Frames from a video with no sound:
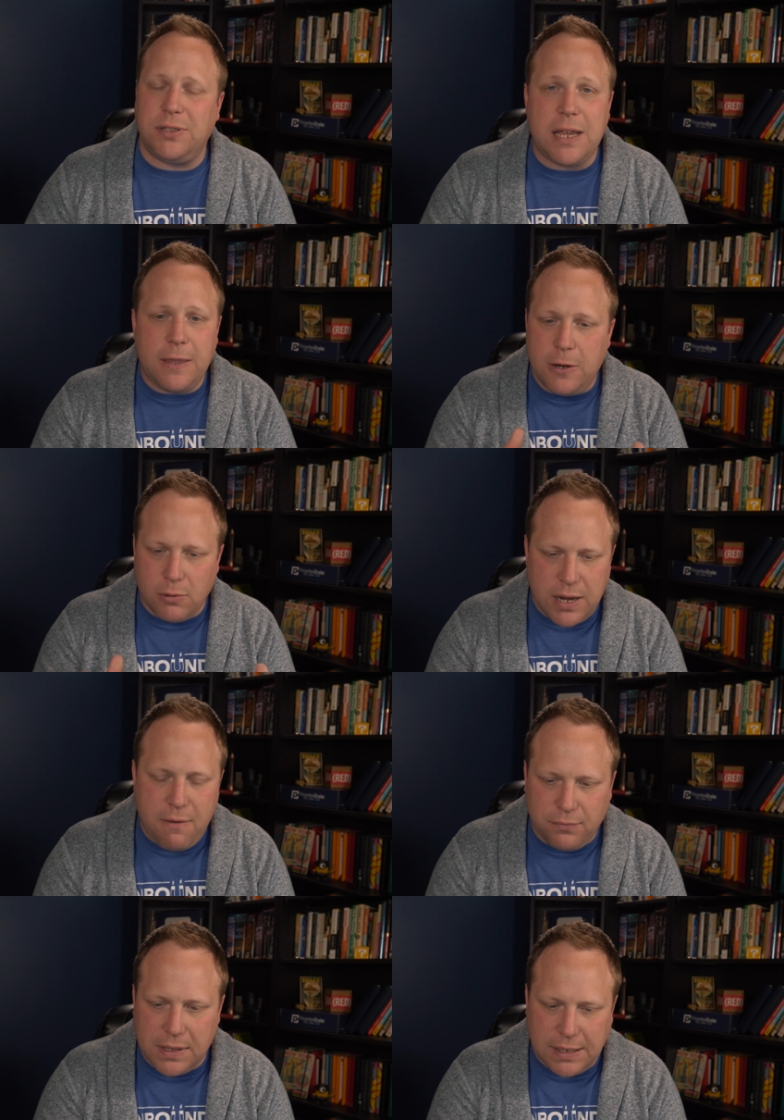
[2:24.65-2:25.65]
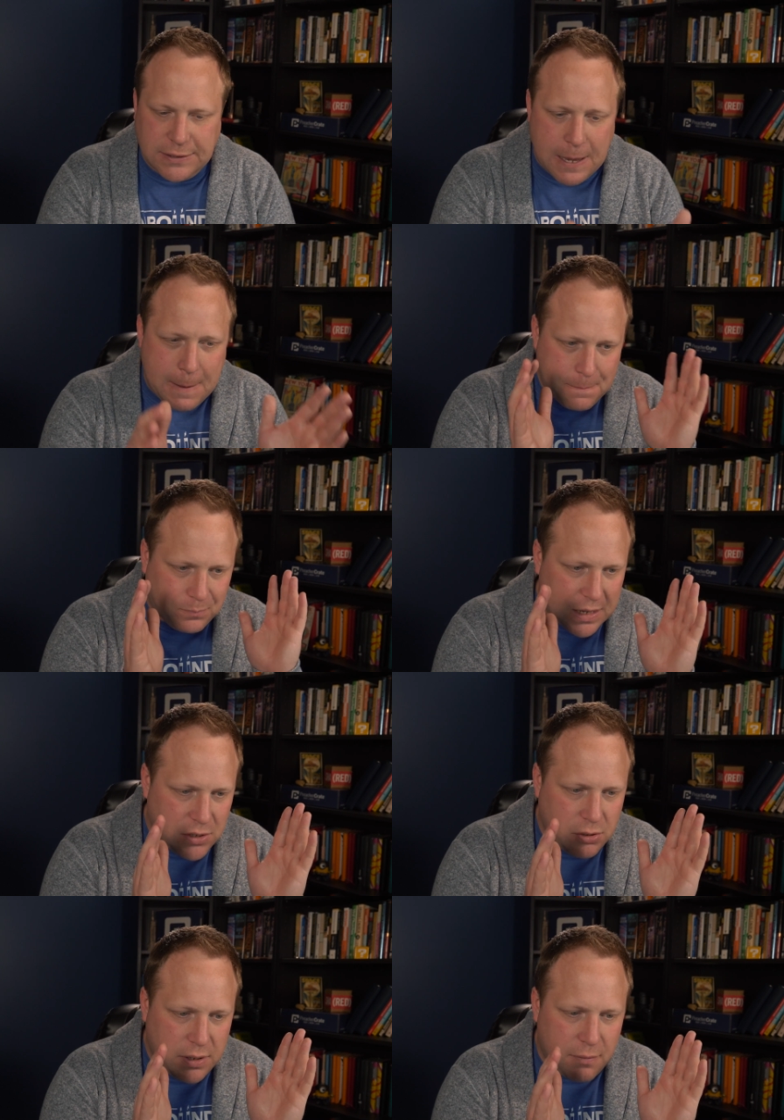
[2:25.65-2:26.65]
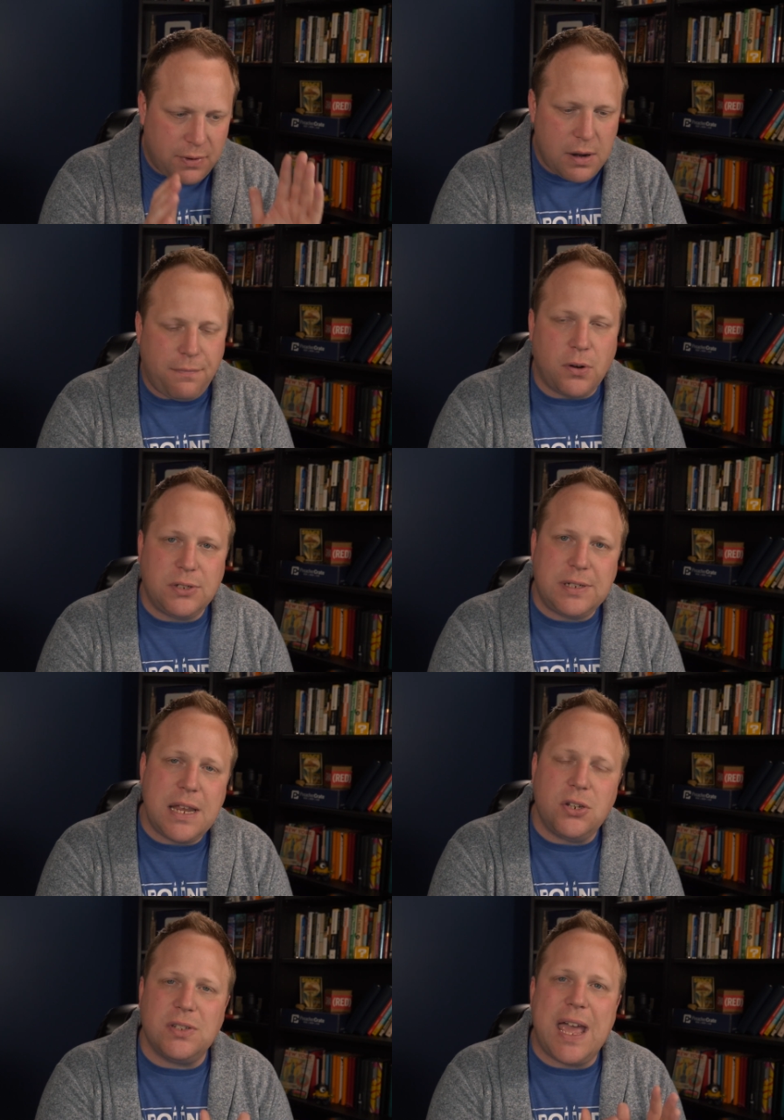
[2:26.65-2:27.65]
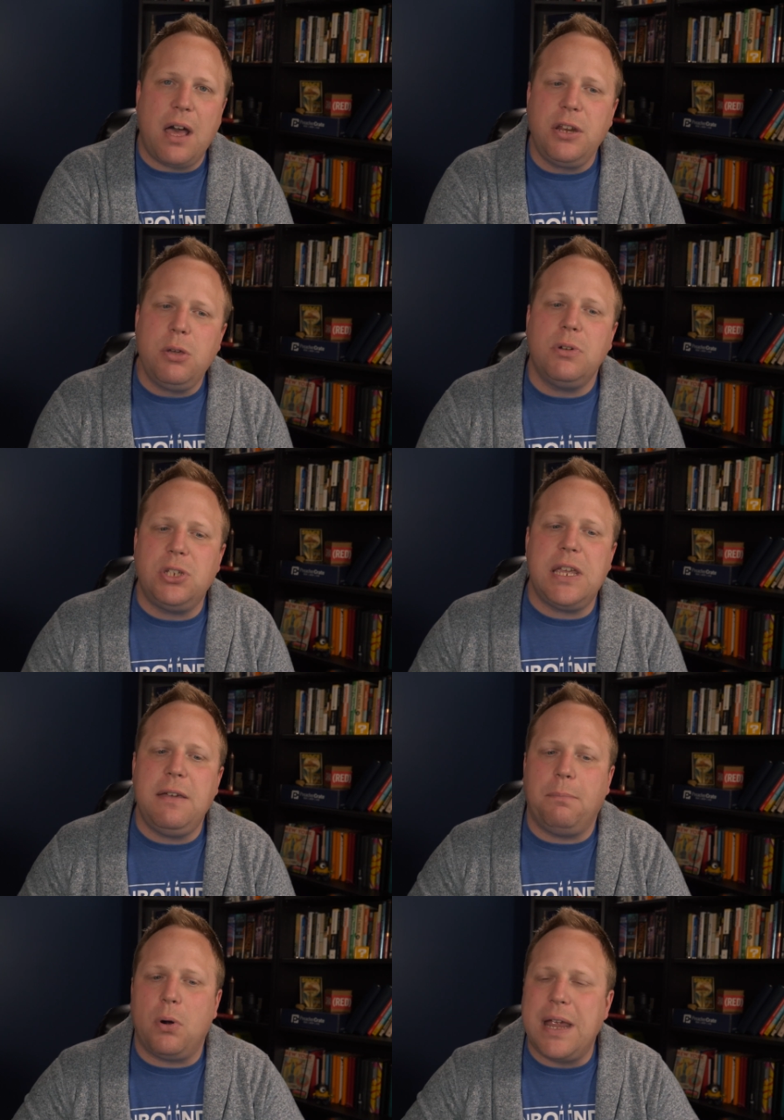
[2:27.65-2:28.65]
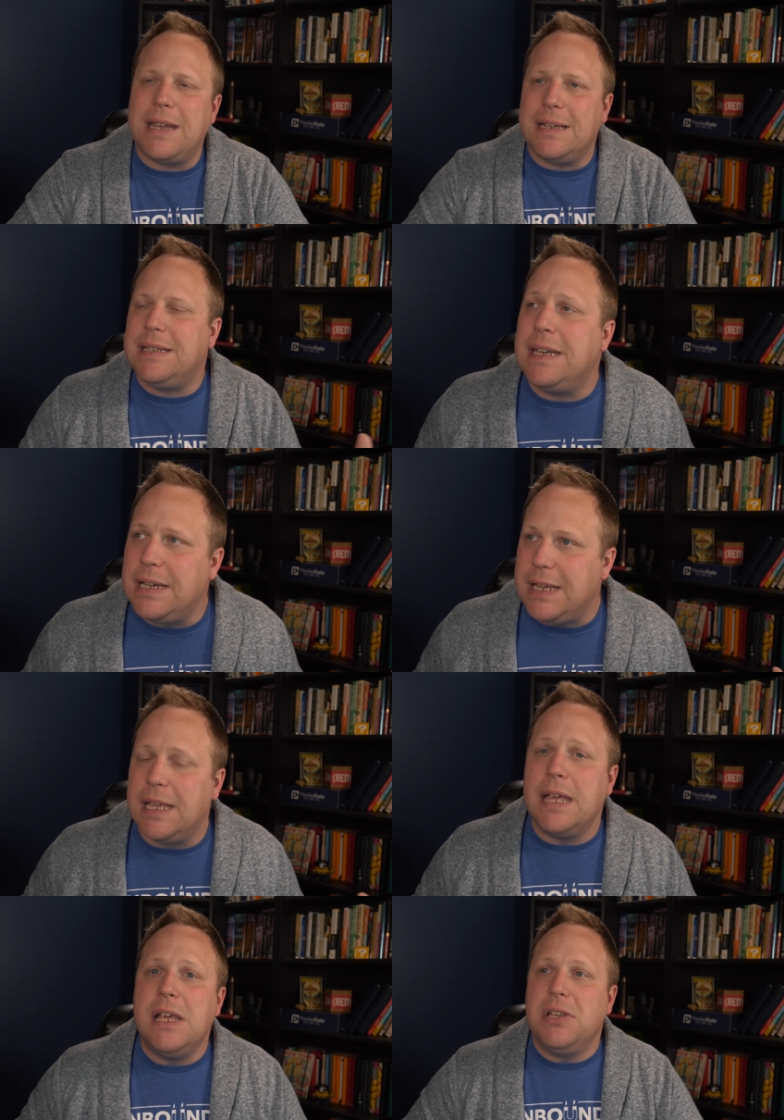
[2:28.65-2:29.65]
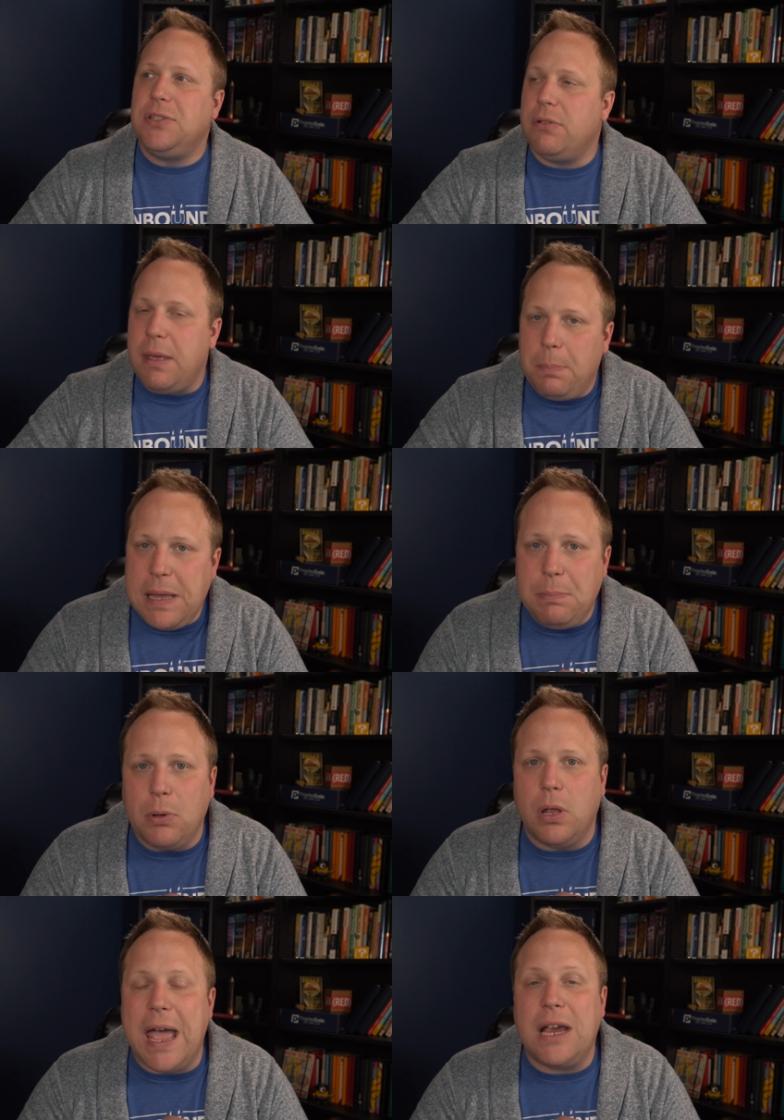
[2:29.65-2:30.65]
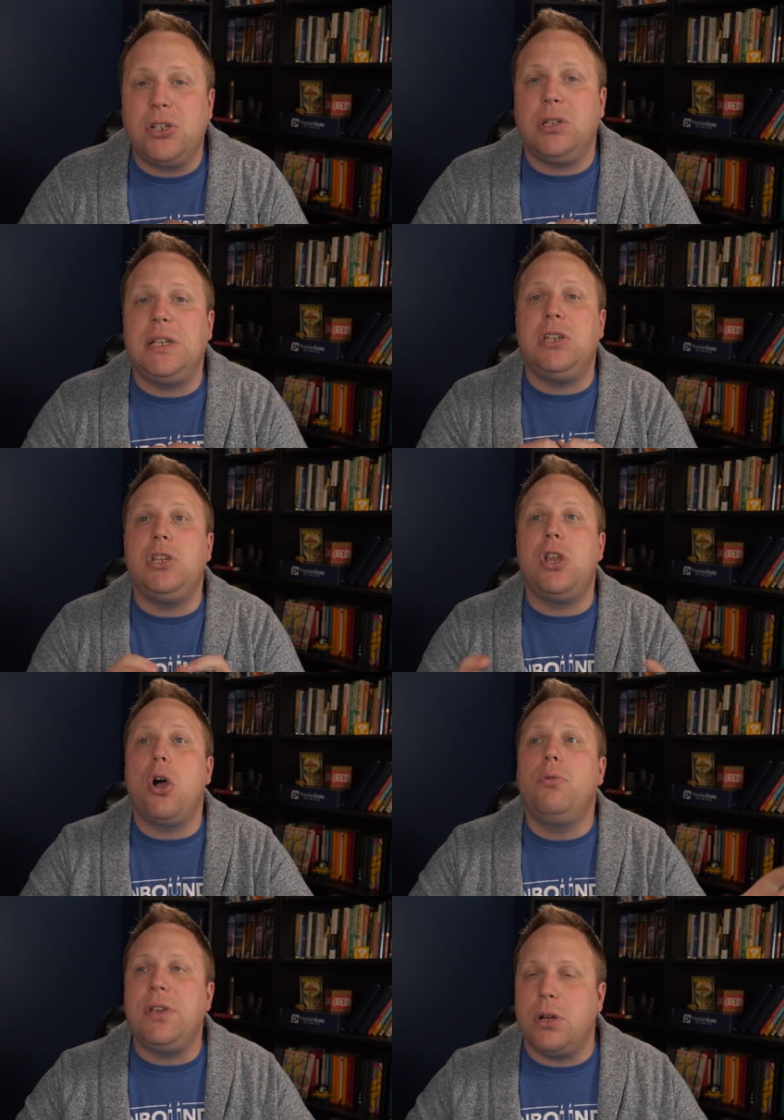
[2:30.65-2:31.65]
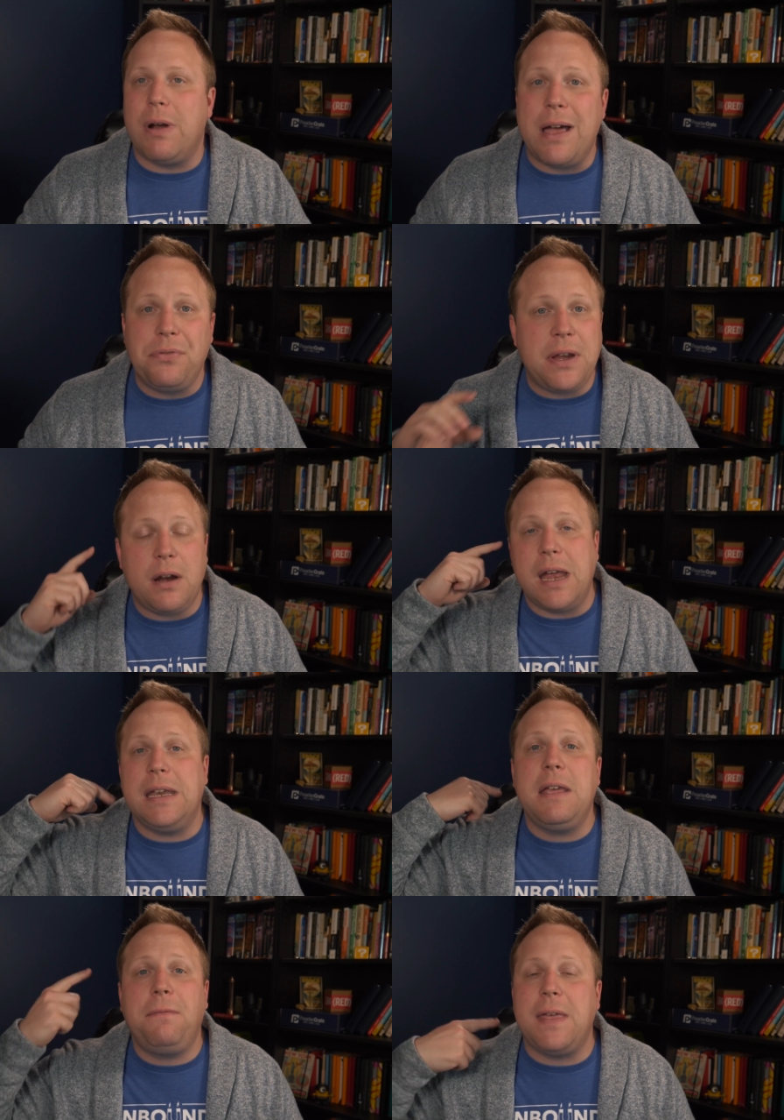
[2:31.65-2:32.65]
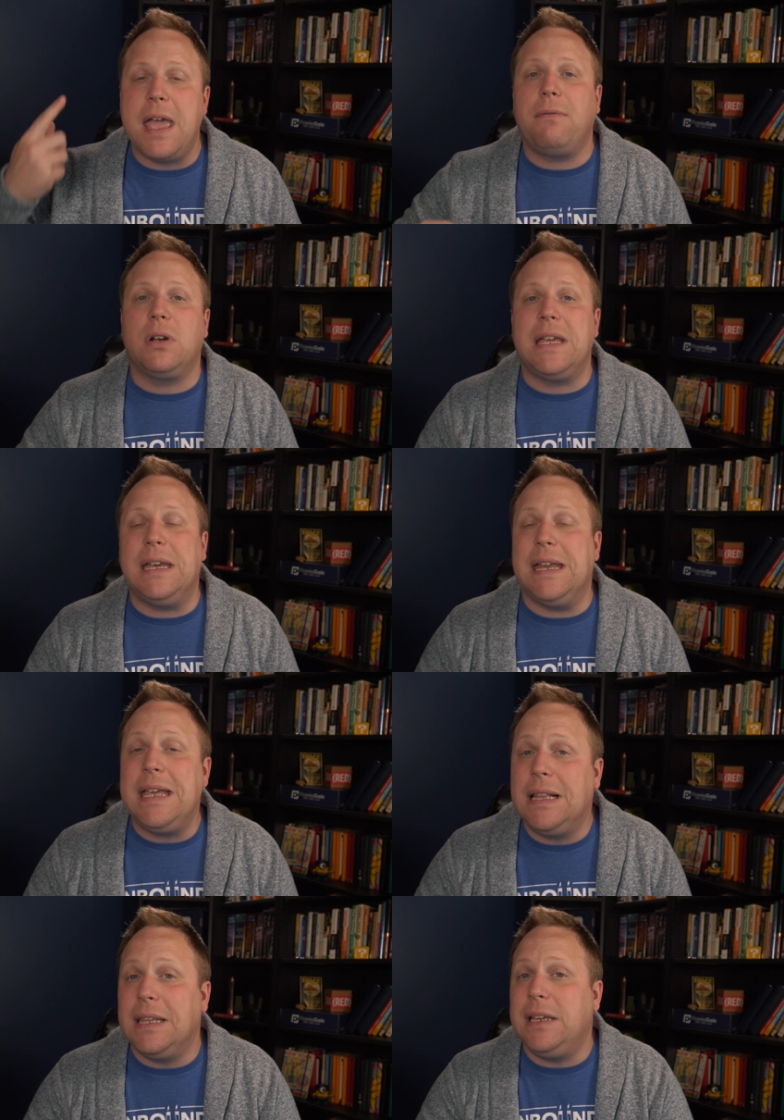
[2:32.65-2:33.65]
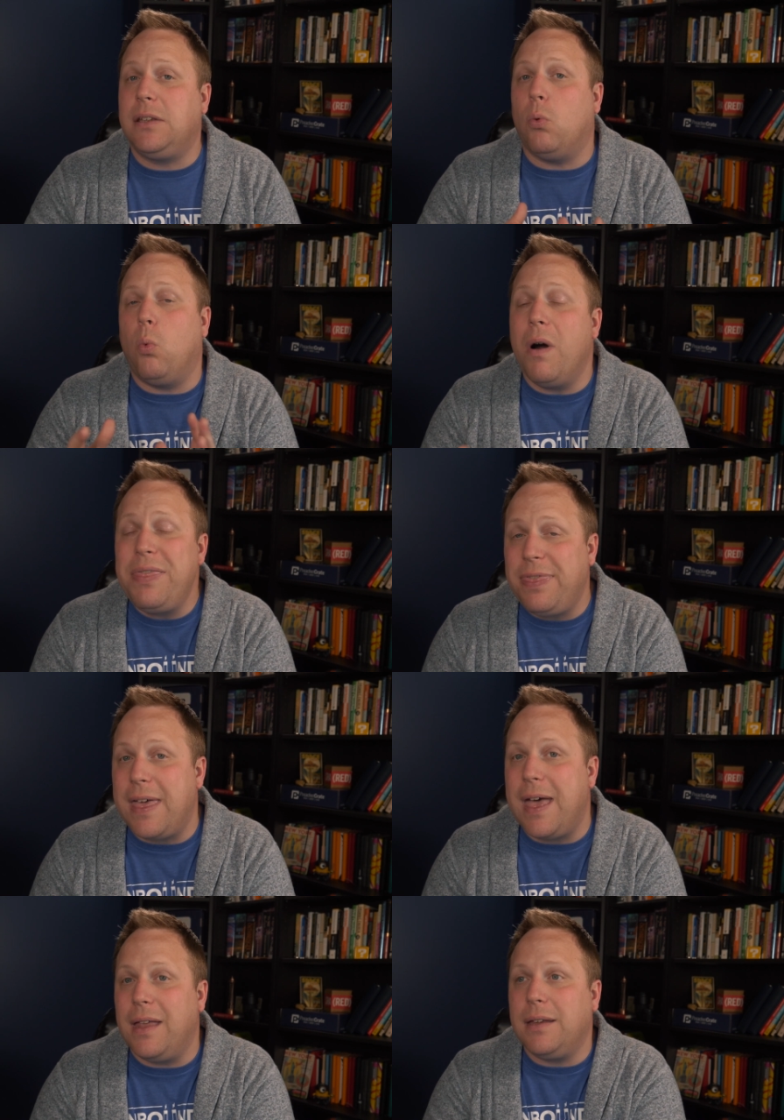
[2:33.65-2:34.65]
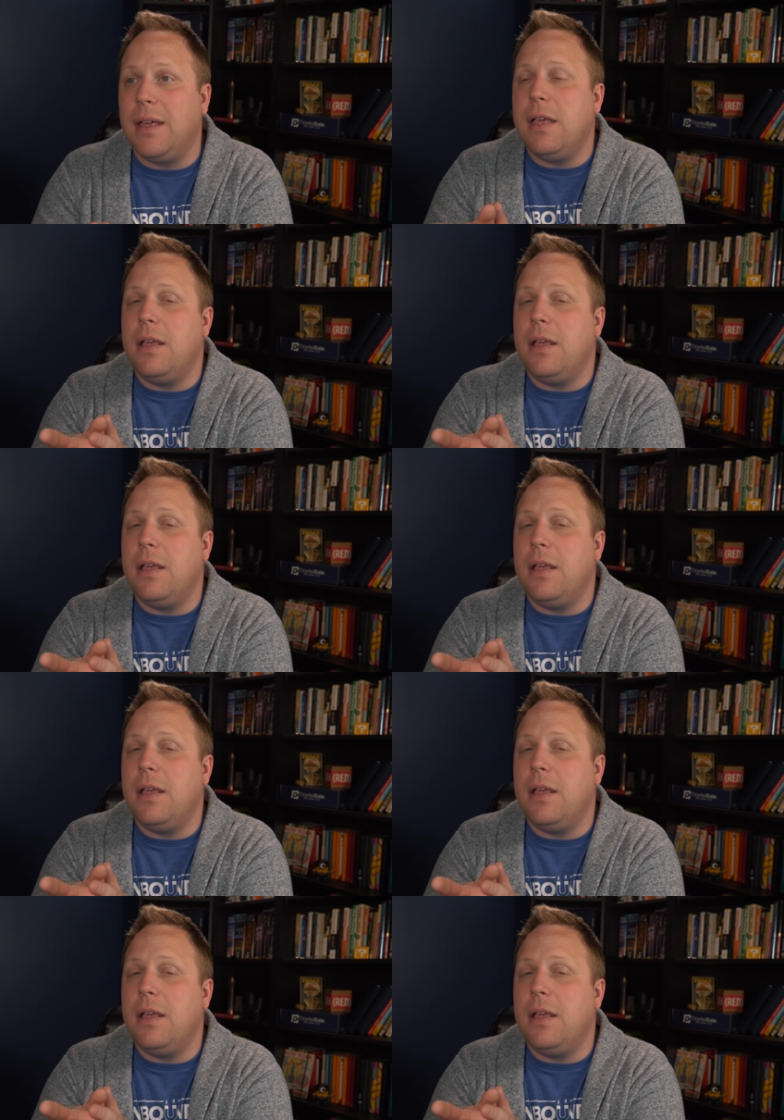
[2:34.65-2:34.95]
Say that you're Netflix and you're in the very first stages. How do you achieve brand identity so that people actually know that you're out there, and if they ever get an inkling to want that,